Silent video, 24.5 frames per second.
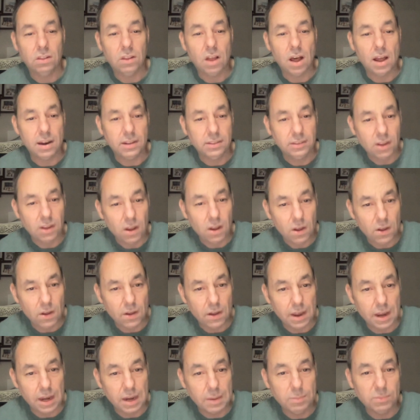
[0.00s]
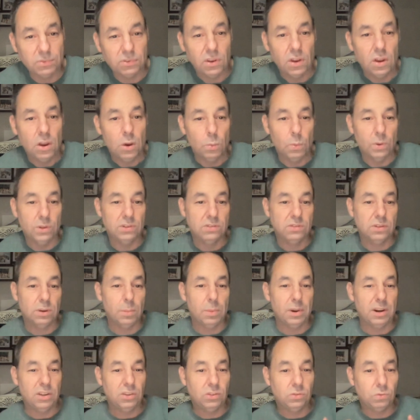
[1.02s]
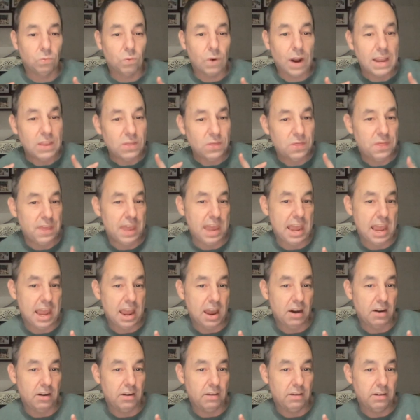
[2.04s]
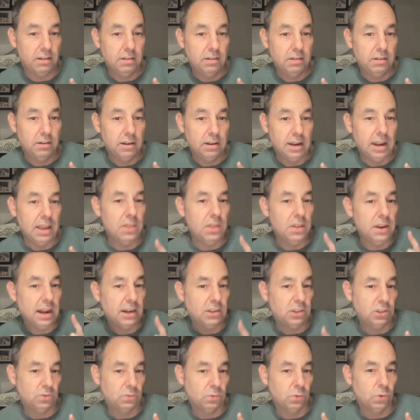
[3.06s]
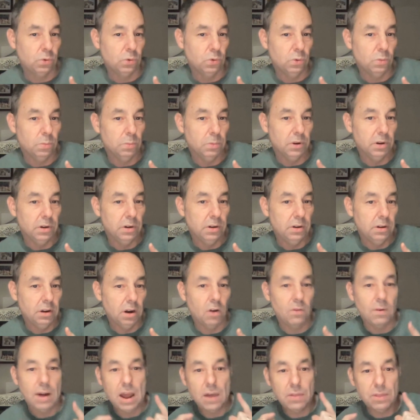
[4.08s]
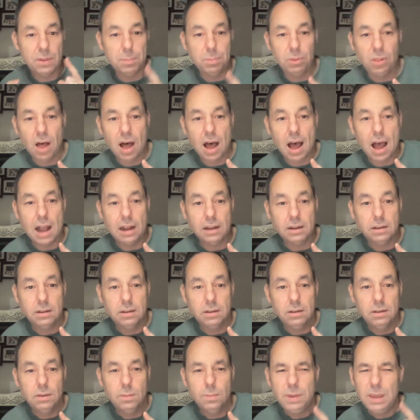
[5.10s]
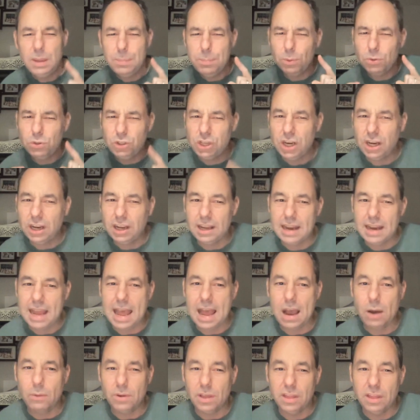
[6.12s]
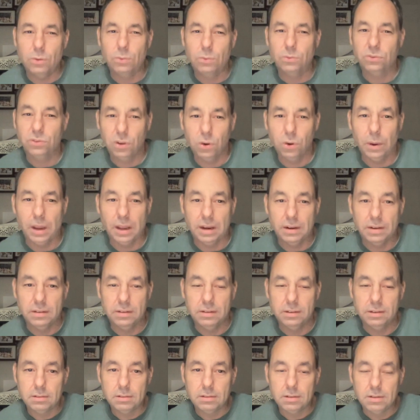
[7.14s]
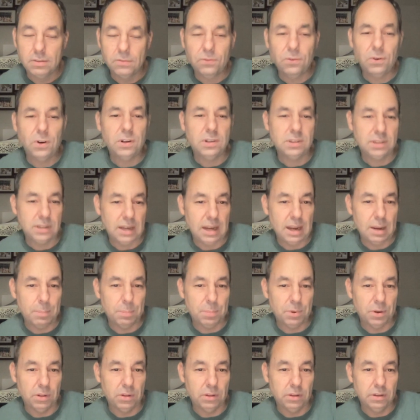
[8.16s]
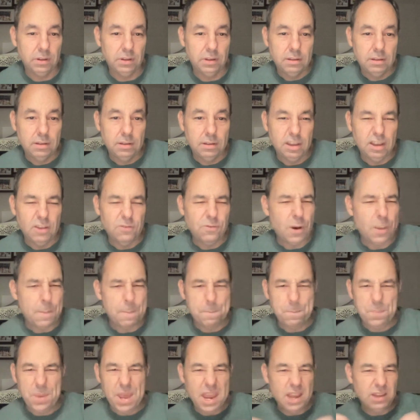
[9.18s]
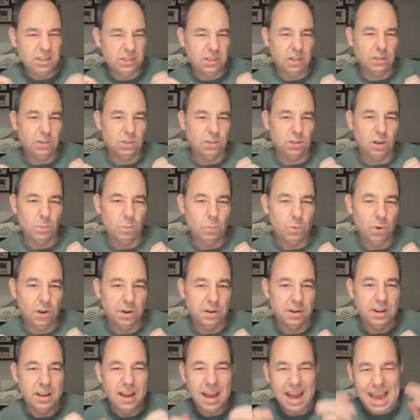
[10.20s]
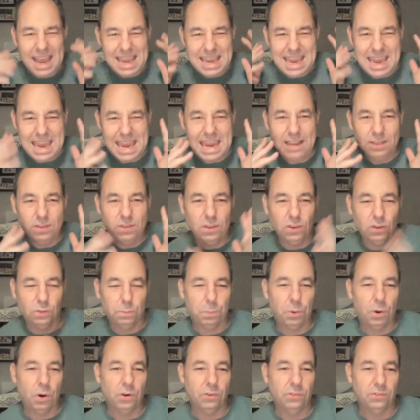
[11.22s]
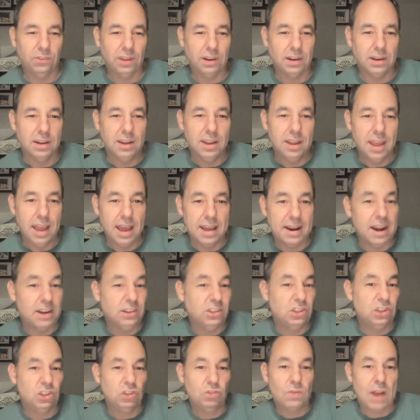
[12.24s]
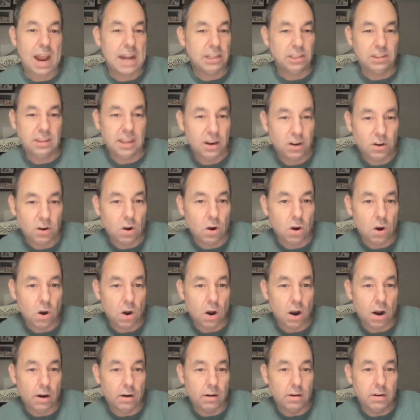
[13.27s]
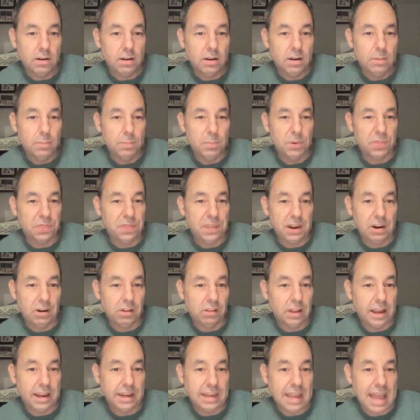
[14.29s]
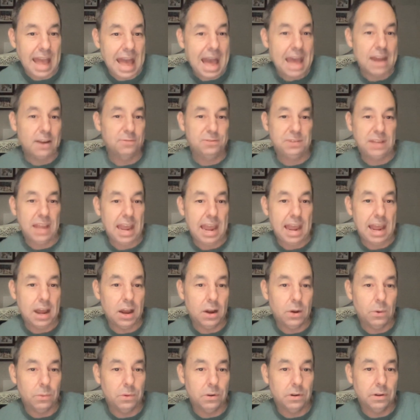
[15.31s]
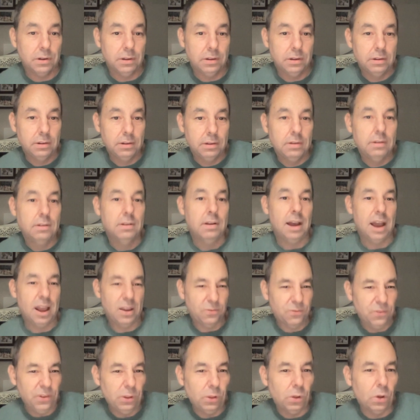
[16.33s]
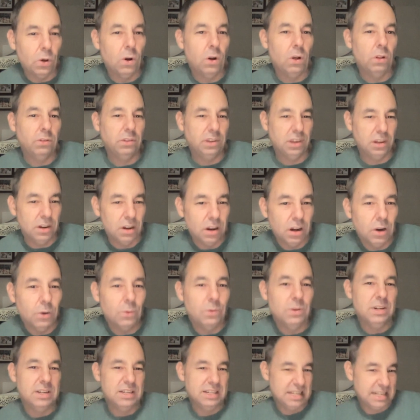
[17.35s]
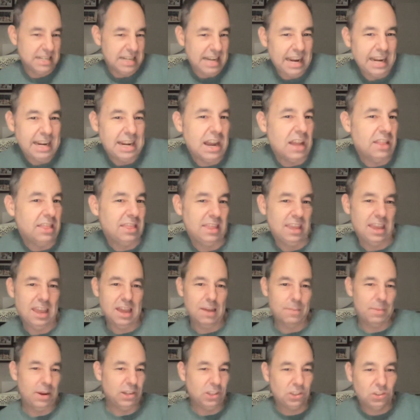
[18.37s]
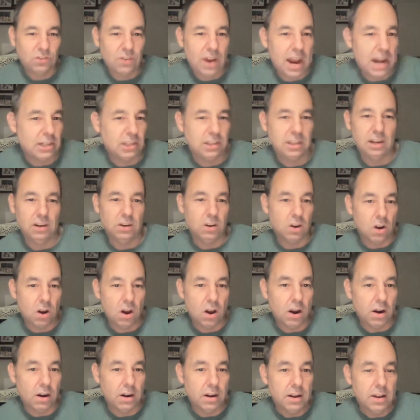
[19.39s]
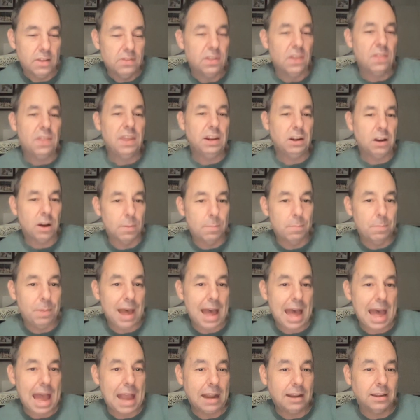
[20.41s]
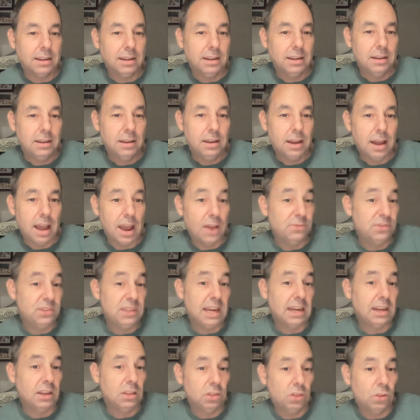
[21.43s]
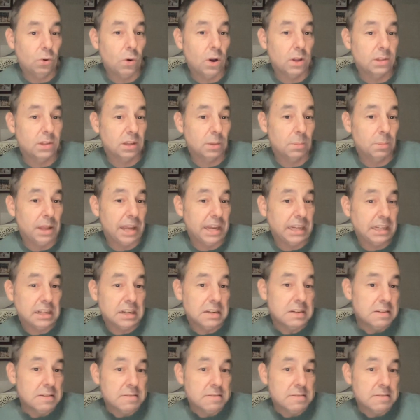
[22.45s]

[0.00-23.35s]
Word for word: lot of times when somebody's right there, in the next room, around the block, people chicken out and they don't do it. For example, if I'm pissed at someone, I hate this person, and I scratch their car, but they're like out of town, I feel all, you know, I got them, I scratched their car. Then they come back, I have second thoughts, I'm like,